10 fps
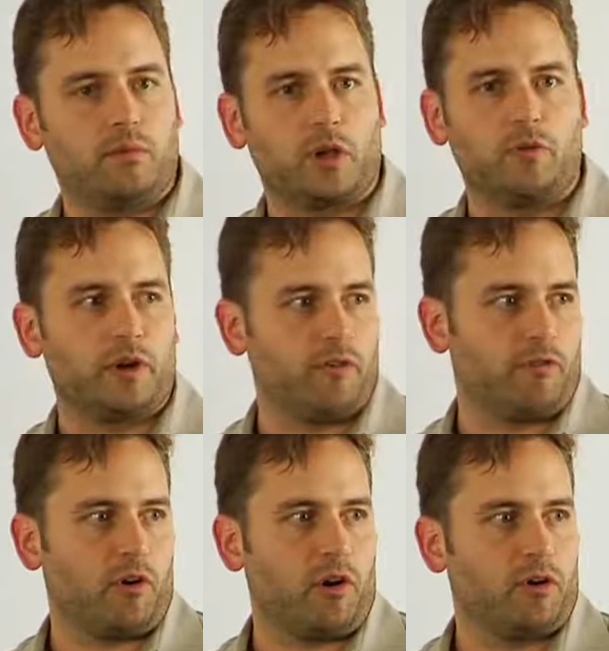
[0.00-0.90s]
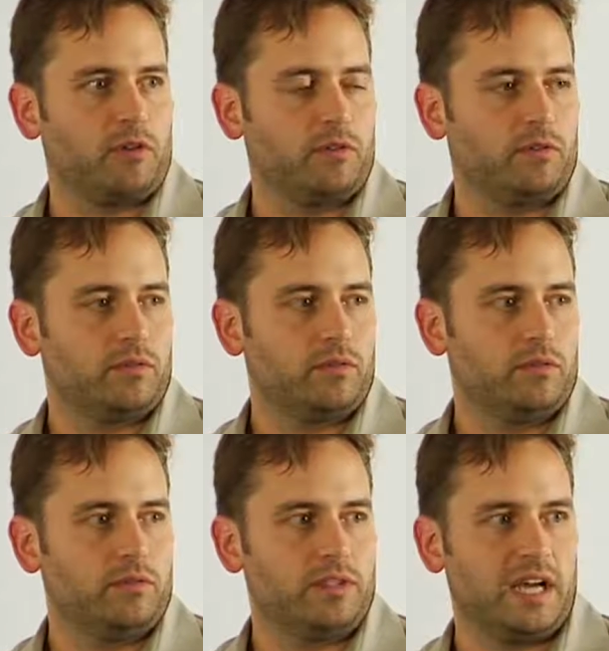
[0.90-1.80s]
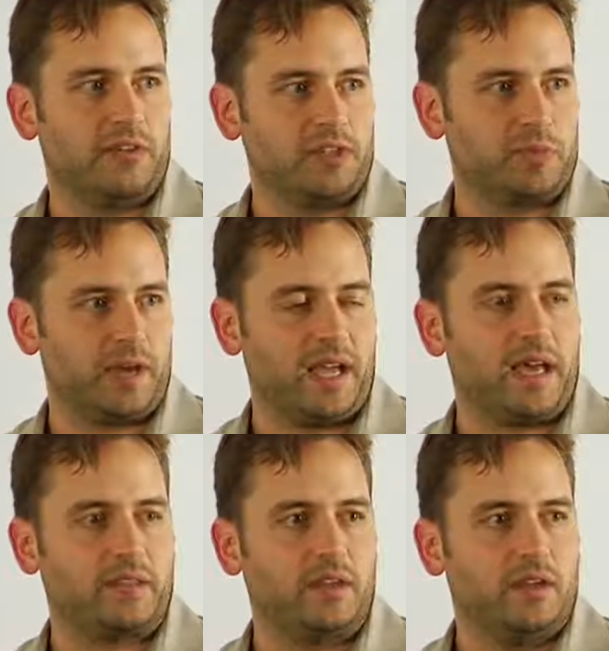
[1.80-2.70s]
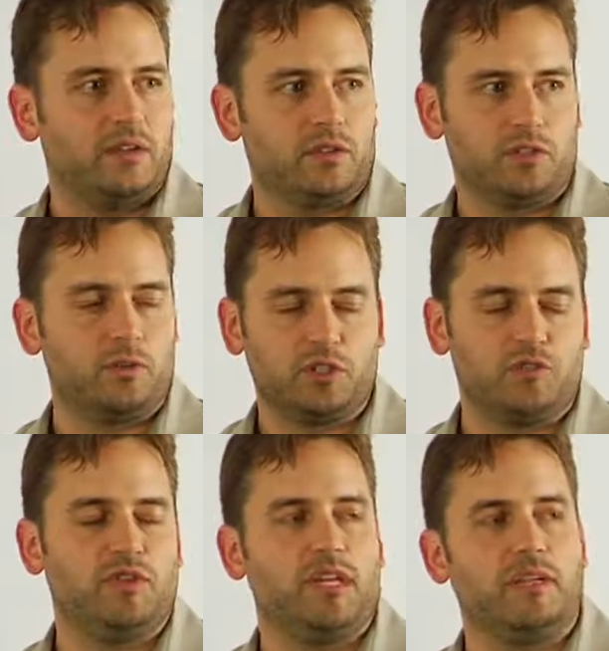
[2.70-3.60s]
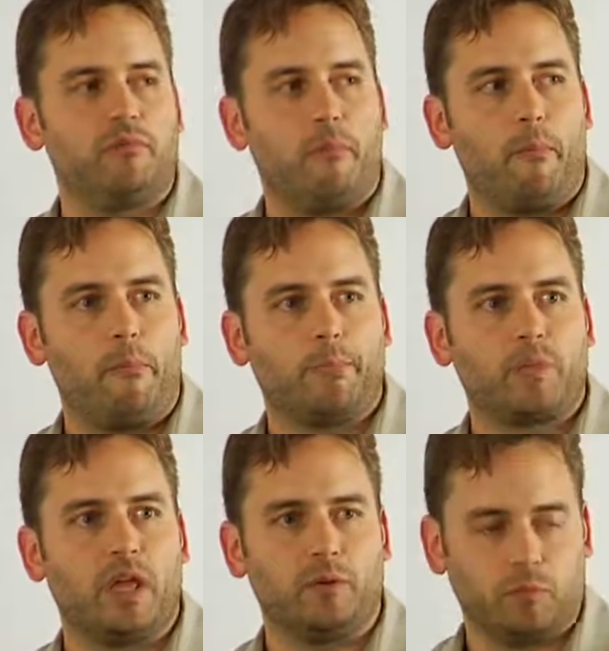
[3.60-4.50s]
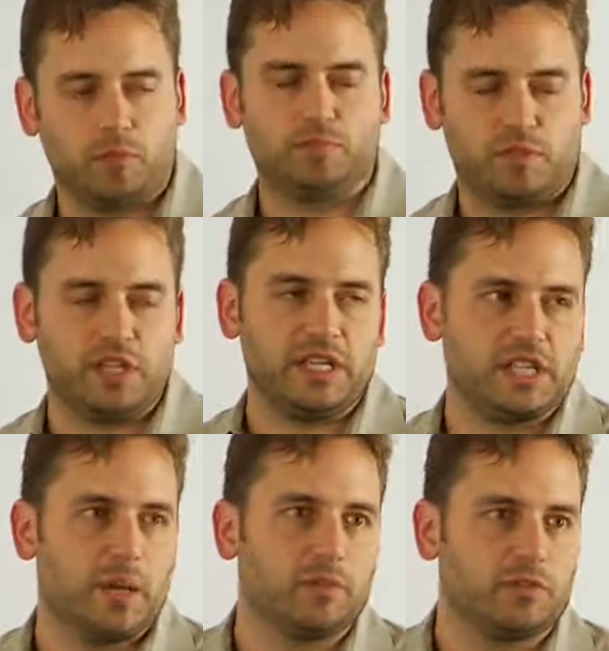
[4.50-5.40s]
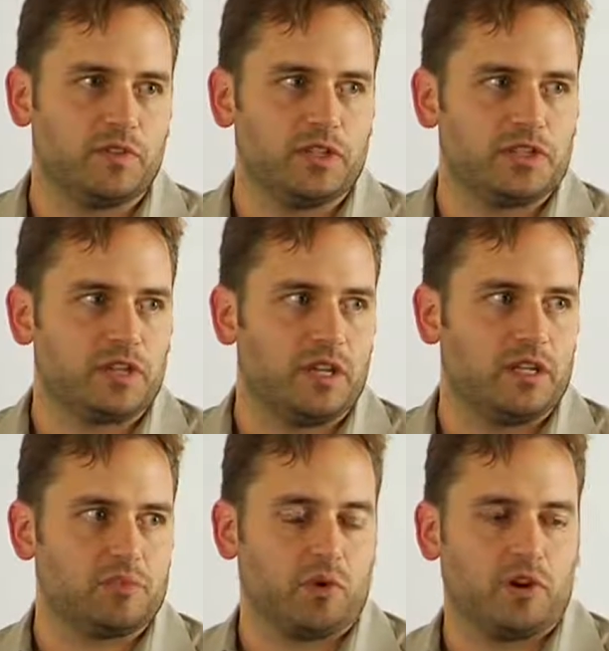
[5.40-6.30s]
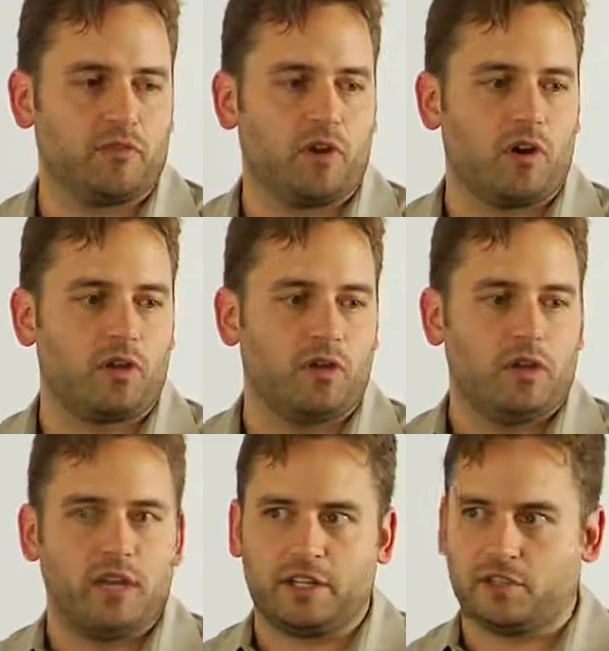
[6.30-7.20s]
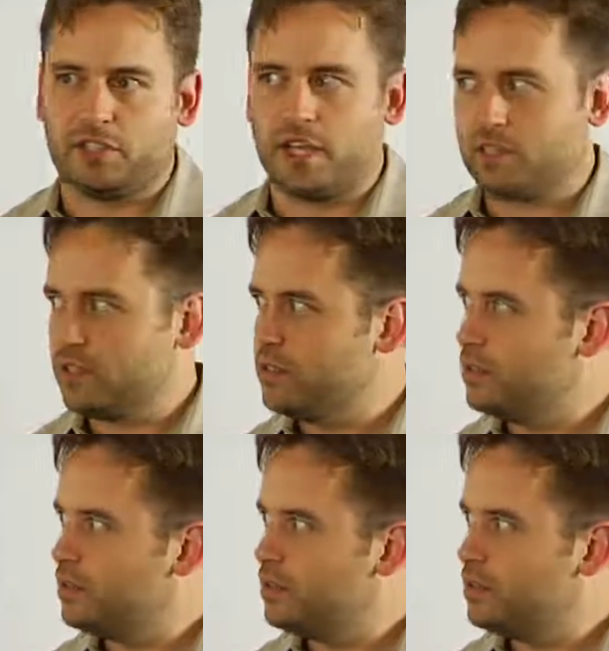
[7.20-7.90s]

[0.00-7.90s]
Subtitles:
very far down this path to do what you need, and we'll see examples of this as part of our exercises.